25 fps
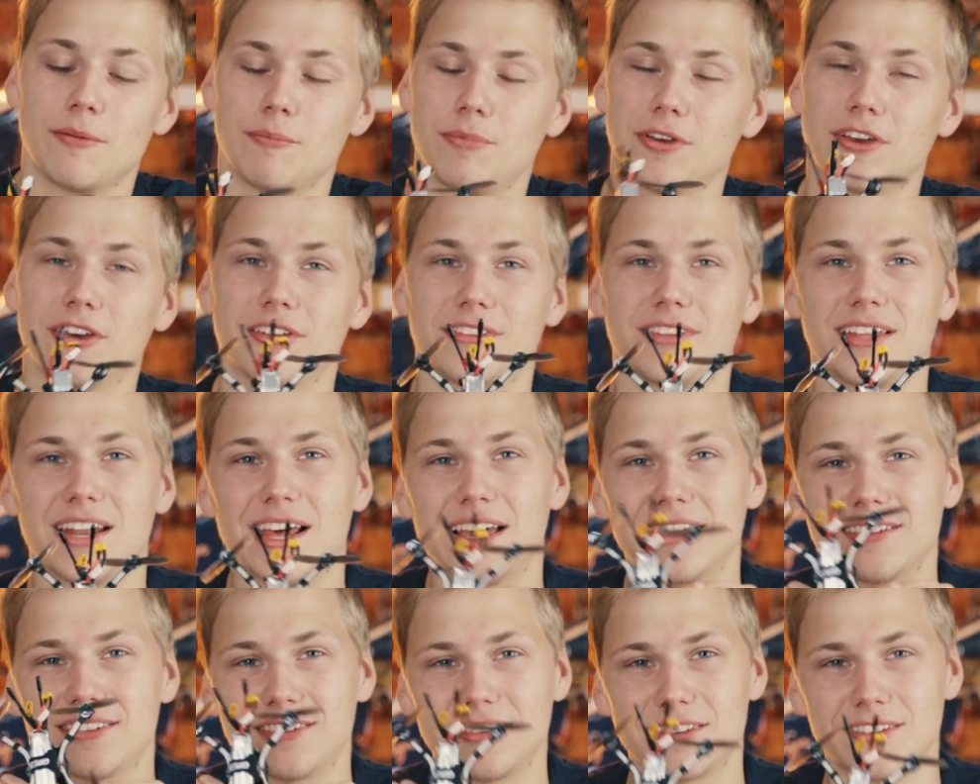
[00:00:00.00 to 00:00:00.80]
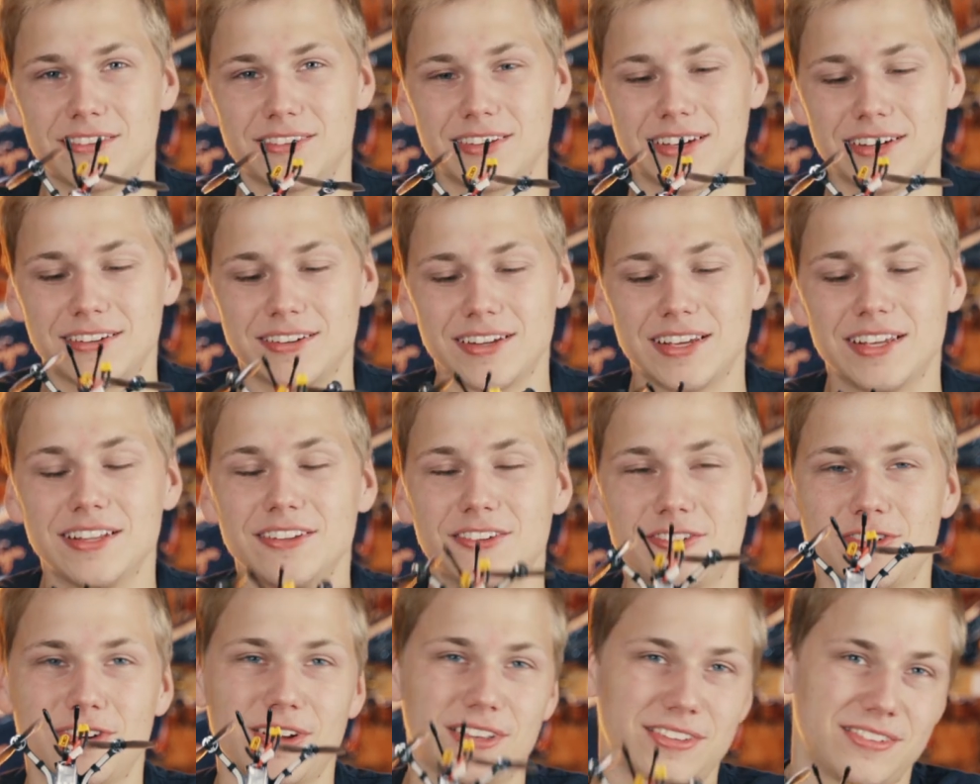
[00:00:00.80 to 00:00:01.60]
because it has such
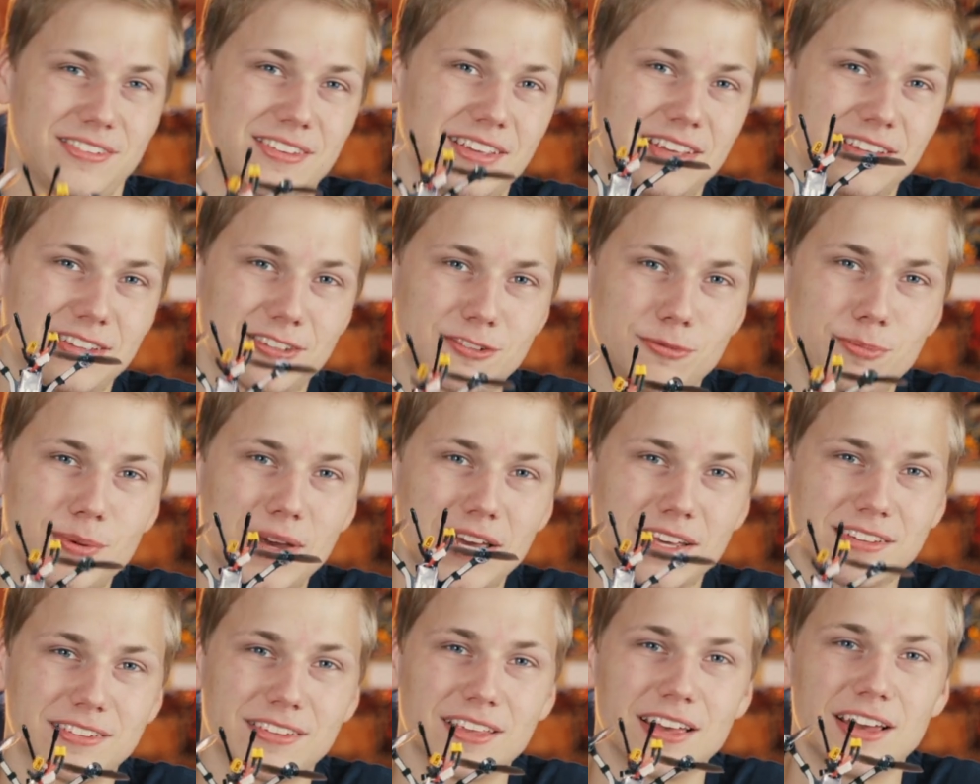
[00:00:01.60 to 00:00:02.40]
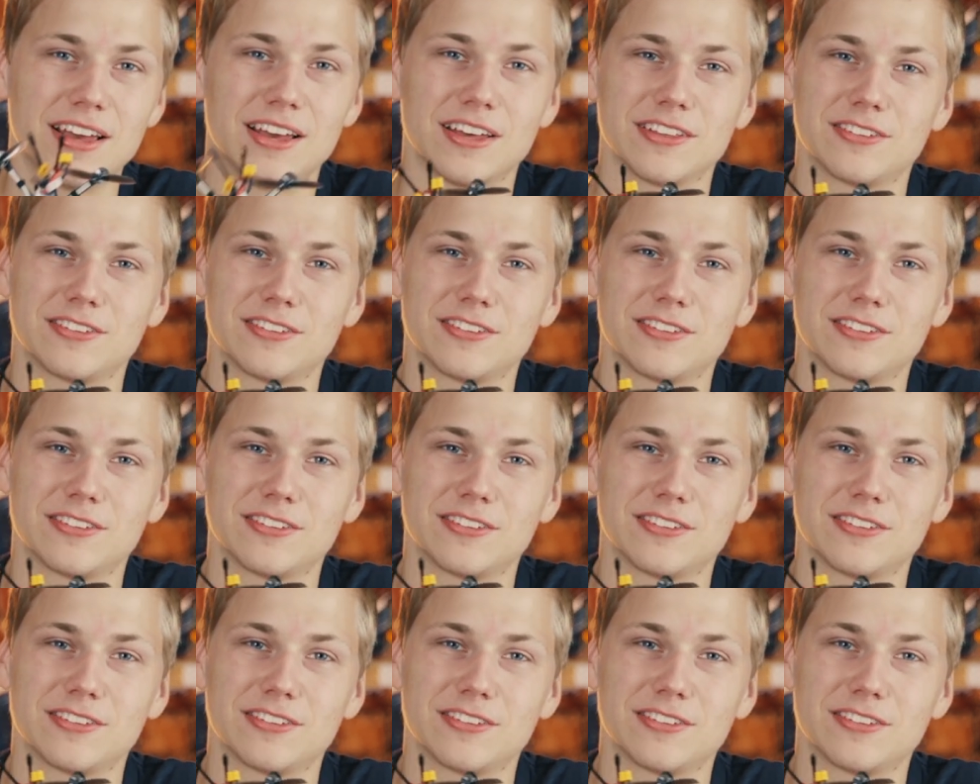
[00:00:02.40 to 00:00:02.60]
interesting specs.